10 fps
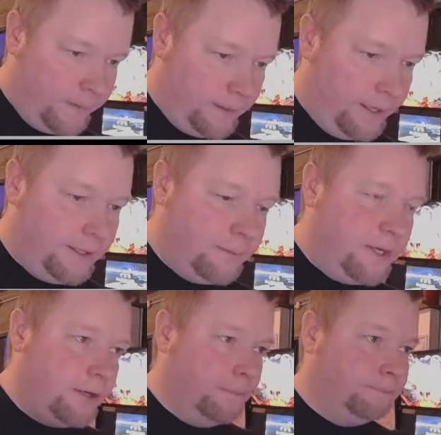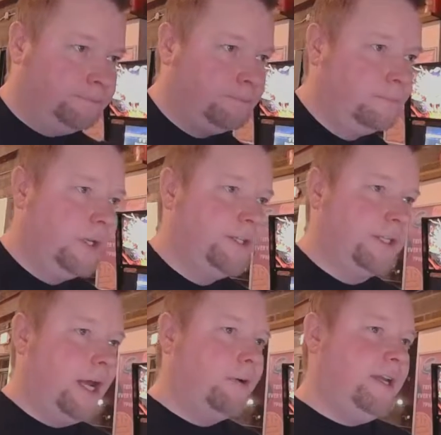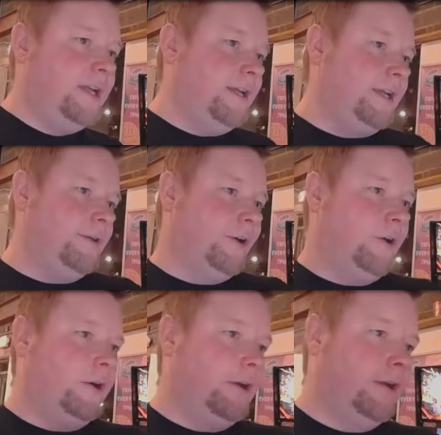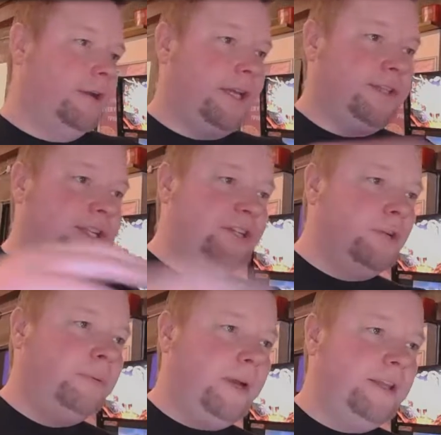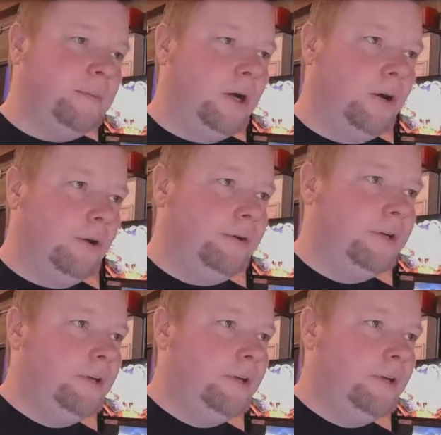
And there we go. So now I can either continue playing the mode,